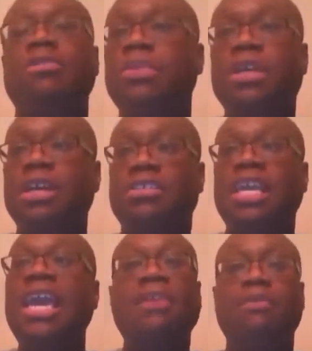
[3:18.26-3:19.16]
is because
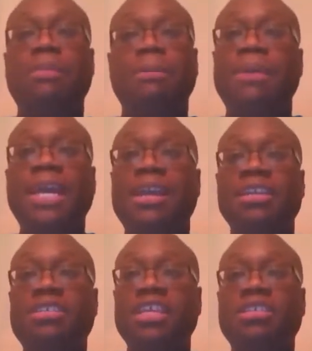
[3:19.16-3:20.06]
they haven't been paying
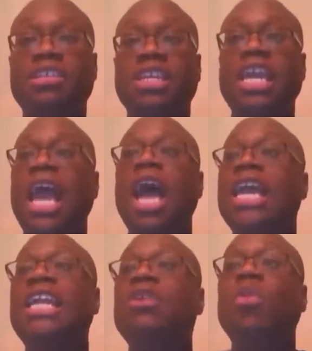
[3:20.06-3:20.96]
attention
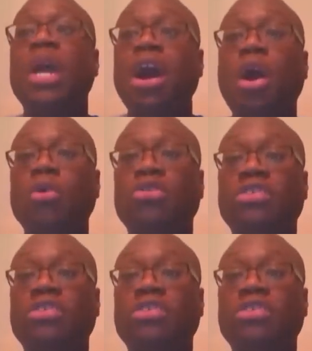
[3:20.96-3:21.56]
anyway all